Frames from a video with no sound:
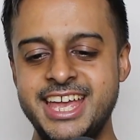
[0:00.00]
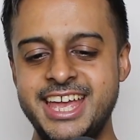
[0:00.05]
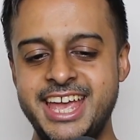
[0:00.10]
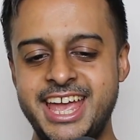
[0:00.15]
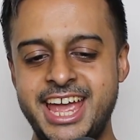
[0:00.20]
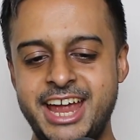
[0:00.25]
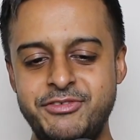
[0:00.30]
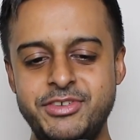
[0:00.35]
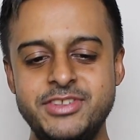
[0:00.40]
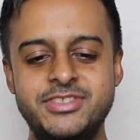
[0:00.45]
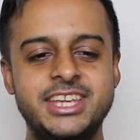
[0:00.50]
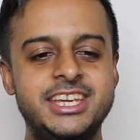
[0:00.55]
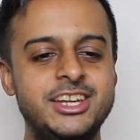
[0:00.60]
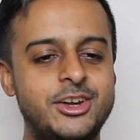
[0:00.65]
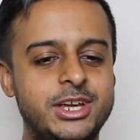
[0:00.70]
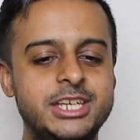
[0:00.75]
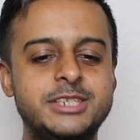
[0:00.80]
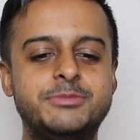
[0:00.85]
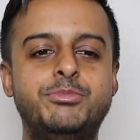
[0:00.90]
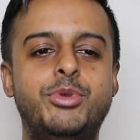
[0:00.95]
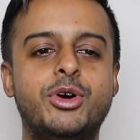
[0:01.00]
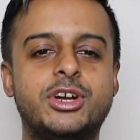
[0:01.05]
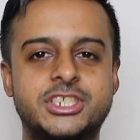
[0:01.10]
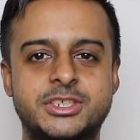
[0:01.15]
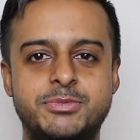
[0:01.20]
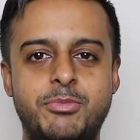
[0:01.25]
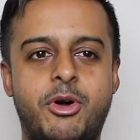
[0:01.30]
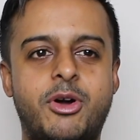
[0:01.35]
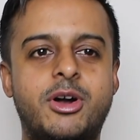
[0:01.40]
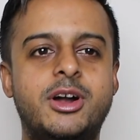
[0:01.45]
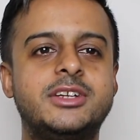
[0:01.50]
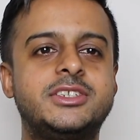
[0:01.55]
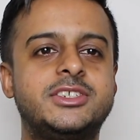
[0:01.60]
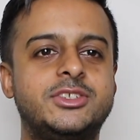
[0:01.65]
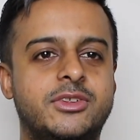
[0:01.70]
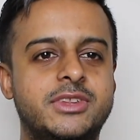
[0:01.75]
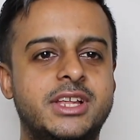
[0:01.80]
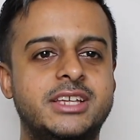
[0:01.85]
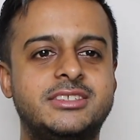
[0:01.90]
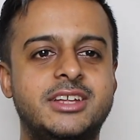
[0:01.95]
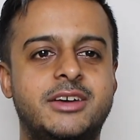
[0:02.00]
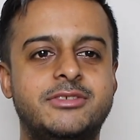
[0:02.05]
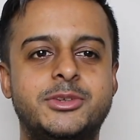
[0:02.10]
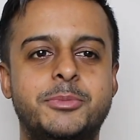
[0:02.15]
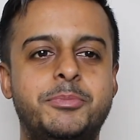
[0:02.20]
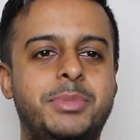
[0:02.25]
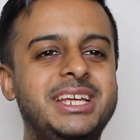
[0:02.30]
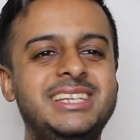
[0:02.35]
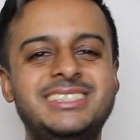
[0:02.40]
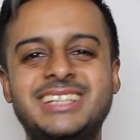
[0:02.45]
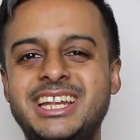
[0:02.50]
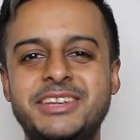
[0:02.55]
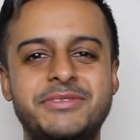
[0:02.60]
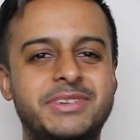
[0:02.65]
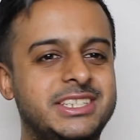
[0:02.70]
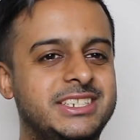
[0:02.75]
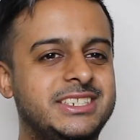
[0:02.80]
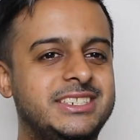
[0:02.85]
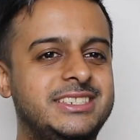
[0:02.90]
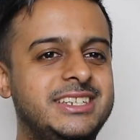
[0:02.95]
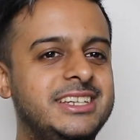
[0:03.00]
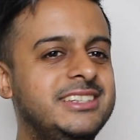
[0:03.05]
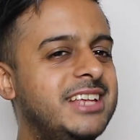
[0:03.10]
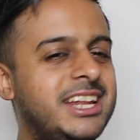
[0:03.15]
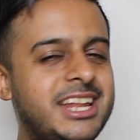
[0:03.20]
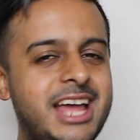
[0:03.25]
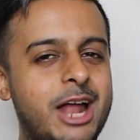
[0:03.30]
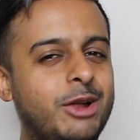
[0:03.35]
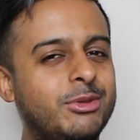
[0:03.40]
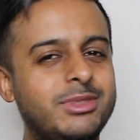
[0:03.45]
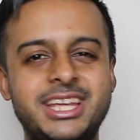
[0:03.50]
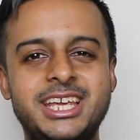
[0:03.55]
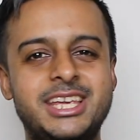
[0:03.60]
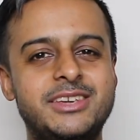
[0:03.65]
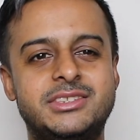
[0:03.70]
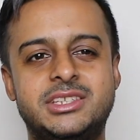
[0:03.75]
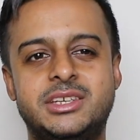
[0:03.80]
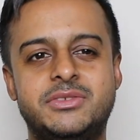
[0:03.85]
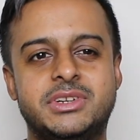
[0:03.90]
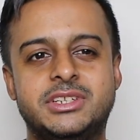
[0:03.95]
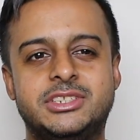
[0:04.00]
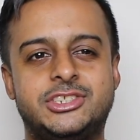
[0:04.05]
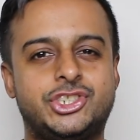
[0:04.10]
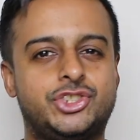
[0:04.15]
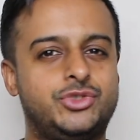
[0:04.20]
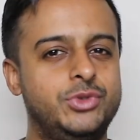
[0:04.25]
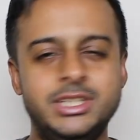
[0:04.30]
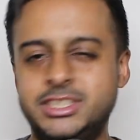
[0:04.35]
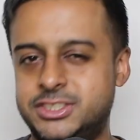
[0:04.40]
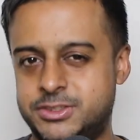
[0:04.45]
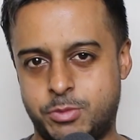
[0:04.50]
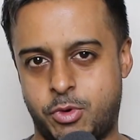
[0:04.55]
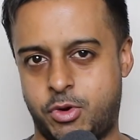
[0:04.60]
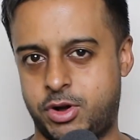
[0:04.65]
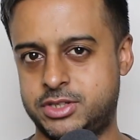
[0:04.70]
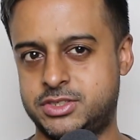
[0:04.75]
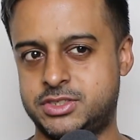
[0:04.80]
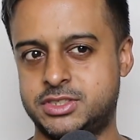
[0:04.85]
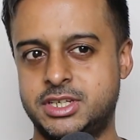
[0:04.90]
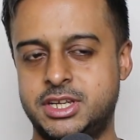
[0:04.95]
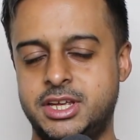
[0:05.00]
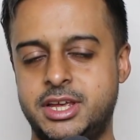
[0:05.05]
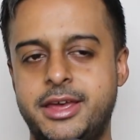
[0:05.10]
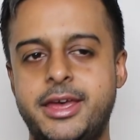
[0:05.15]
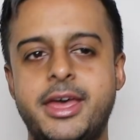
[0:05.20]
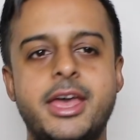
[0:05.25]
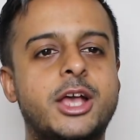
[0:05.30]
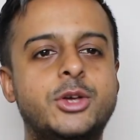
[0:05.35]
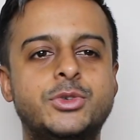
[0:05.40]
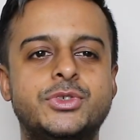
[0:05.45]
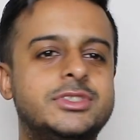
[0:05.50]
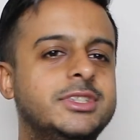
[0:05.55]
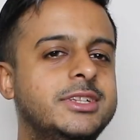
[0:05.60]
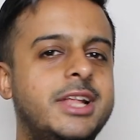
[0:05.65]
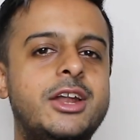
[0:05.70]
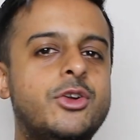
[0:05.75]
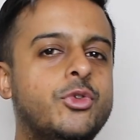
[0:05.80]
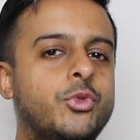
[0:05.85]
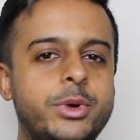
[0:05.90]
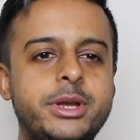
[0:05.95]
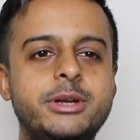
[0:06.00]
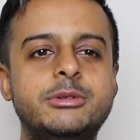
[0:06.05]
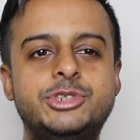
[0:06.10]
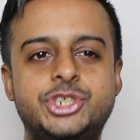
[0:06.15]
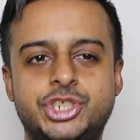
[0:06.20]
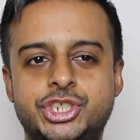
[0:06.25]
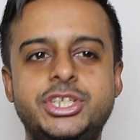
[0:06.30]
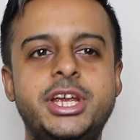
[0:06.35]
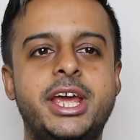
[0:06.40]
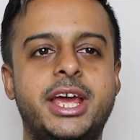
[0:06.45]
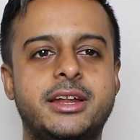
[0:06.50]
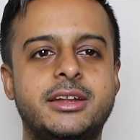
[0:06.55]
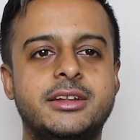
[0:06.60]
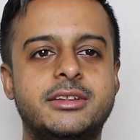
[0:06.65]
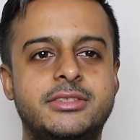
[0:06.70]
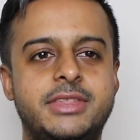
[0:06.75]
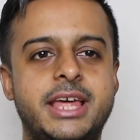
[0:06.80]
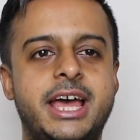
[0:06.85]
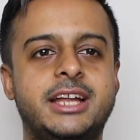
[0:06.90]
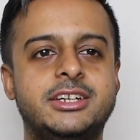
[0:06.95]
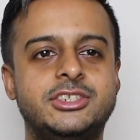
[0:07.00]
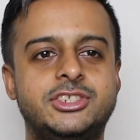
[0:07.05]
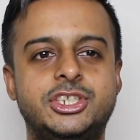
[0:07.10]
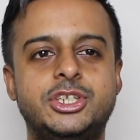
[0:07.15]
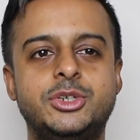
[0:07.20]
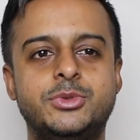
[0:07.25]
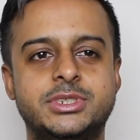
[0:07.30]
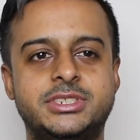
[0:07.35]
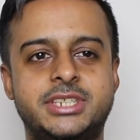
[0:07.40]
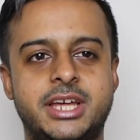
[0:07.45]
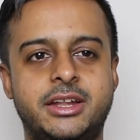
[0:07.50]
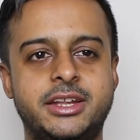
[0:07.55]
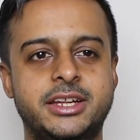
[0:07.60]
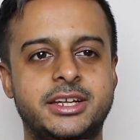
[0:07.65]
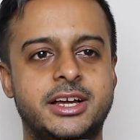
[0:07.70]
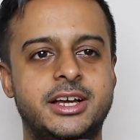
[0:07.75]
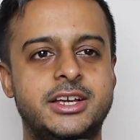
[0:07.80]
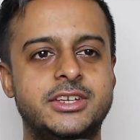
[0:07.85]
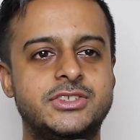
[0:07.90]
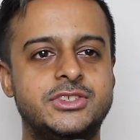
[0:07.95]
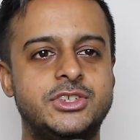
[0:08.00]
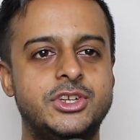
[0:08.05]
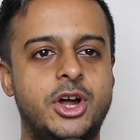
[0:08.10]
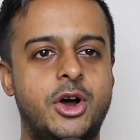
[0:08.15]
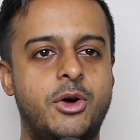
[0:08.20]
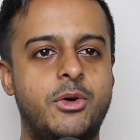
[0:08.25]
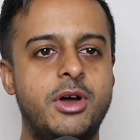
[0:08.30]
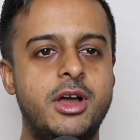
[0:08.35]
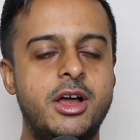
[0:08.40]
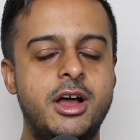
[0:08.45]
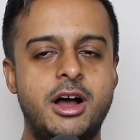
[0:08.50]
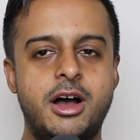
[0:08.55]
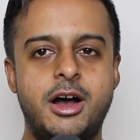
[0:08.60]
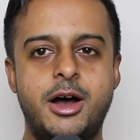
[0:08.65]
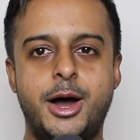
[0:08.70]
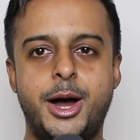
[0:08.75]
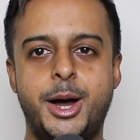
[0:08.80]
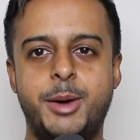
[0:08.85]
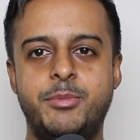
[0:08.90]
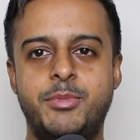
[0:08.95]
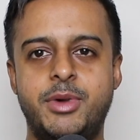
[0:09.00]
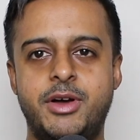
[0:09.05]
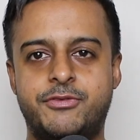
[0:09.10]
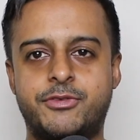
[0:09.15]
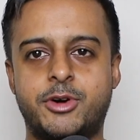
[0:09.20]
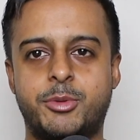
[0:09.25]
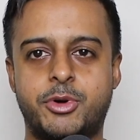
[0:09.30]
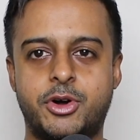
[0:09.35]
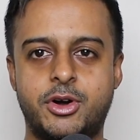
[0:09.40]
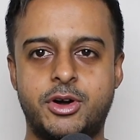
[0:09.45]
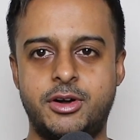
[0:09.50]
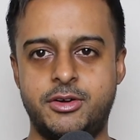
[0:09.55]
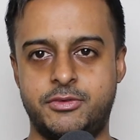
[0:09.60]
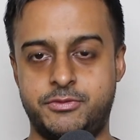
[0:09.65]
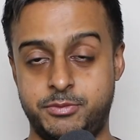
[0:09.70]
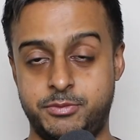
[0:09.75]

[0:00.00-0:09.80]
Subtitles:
everything, he's book smarts and all that stuff. So, but he's not. I don't think he's even street smarts, because there's a lot of weird shit that she was telling us, from her